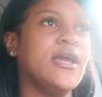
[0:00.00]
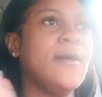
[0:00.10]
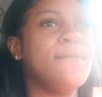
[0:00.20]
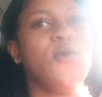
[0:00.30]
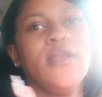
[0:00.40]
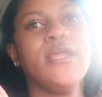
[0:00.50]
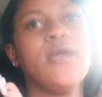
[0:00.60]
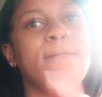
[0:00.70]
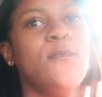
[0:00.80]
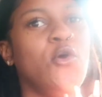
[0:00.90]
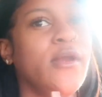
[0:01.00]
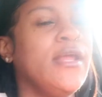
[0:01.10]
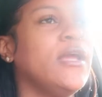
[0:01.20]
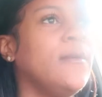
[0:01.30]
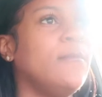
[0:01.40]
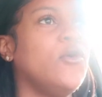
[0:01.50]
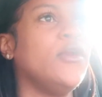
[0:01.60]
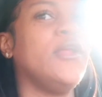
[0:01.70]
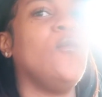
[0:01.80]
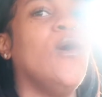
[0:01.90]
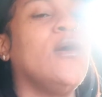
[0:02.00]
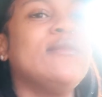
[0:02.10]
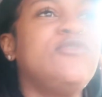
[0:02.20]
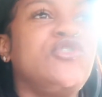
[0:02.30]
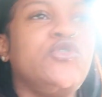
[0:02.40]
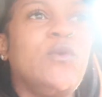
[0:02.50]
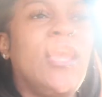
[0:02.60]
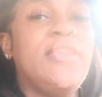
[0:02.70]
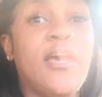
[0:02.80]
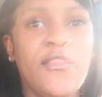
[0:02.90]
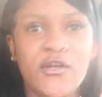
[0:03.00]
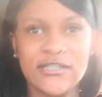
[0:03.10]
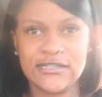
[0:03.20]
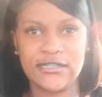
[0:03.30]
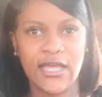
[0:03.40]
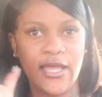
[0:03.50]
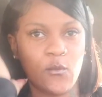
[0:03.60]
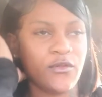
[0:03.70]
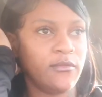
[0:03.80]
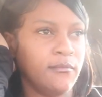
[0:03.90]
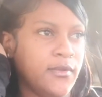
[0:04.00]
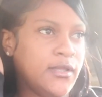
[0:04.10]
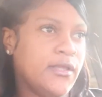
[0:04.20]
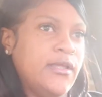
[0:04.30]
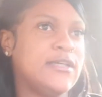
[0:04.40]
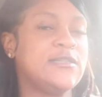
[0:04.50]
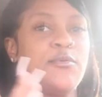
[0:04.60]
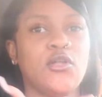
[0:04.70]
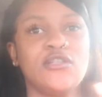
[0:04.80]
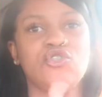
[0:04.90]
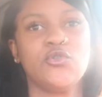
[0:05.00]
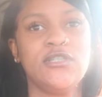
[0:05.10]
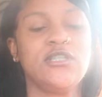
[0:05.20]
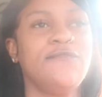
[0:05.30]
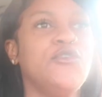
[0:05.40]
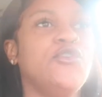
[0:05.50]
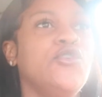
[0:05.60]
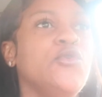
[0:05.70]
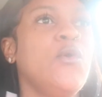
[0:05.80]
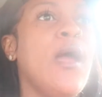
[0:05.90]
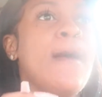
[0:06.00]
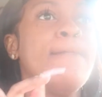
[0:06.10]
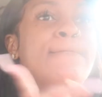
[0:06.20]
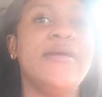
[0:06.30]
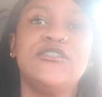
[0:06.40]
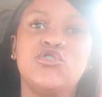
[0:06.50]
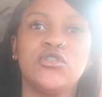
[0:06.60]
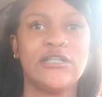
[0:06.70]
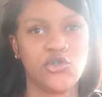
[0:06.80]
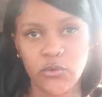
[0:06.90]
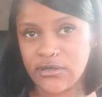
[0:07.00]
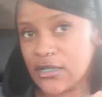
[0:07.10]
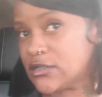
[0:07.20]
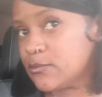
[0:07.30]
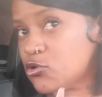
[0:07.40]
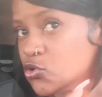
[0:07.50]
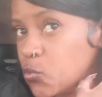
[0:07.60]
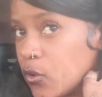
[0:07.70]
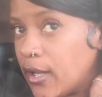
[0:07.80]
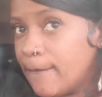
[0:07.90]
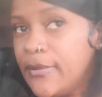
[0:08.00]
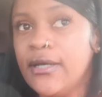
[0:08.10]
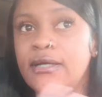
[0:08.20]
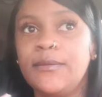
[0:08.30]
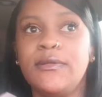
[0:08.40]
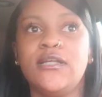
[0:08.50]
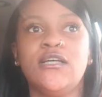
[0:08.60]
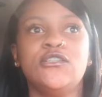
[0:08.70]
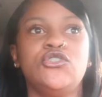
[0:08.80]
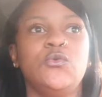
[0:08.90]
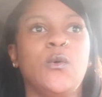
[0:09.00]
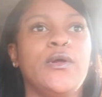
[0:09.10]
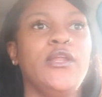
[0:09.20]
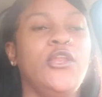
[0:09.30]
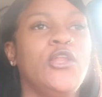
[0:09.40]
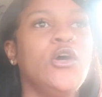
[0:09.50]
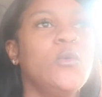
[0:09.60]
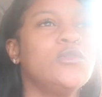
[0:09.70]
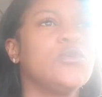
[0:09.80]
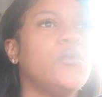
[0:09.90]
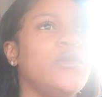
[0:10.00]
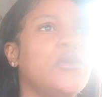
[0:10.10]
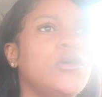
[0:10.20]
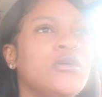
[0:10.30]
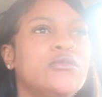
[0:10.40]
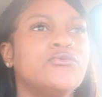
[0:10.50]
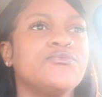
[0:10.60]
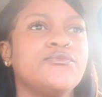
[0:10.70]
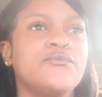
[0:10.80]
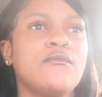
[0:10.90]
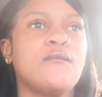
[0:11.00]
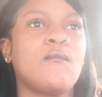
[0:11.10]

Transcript: good morning, good morning, good morning. Welcome to another day with me. It's Byrd Latrice. If you're new, make sure that you hit that subscribe button because you already know what's going on